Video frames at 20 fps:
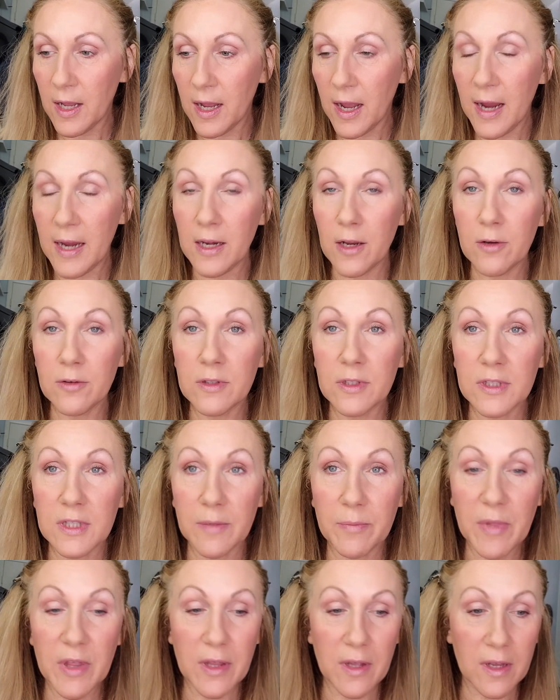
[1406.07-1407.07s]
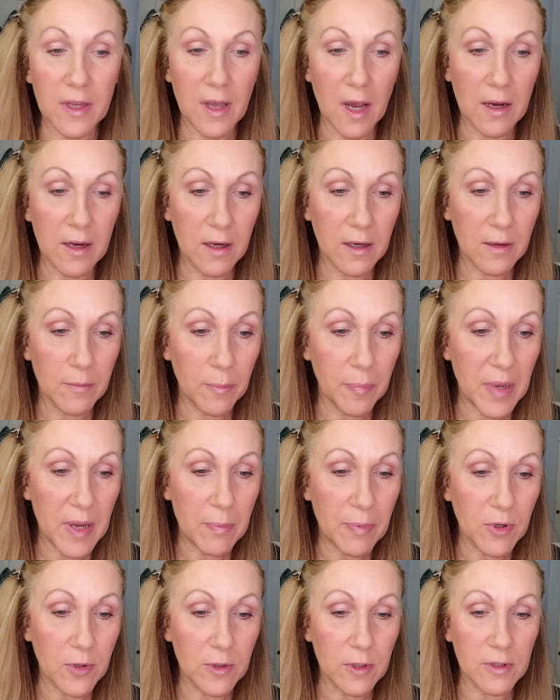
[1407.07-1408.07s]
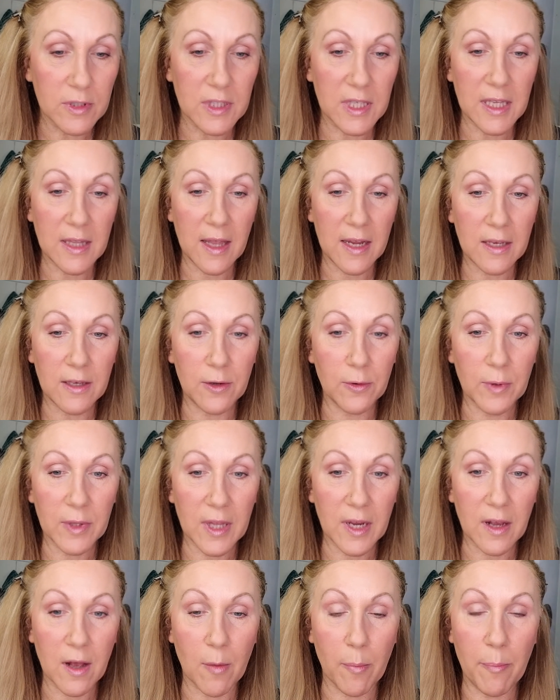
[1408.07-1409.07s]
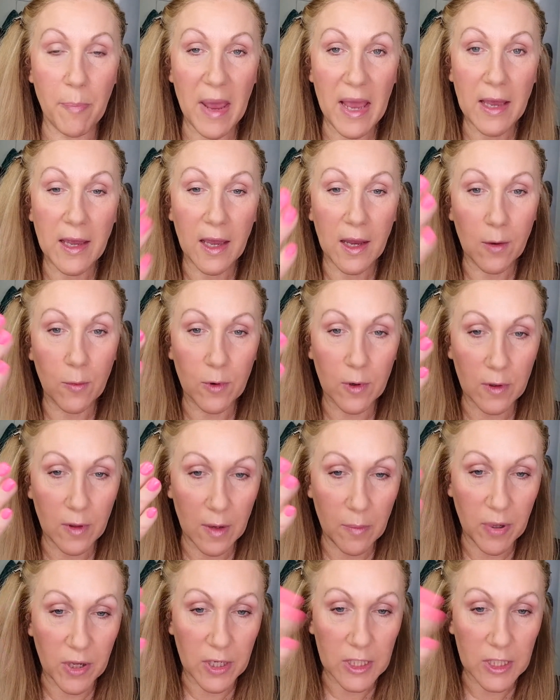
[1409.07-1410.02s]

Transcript: I know some of the young people, you'll see they do what they call baking, where they put a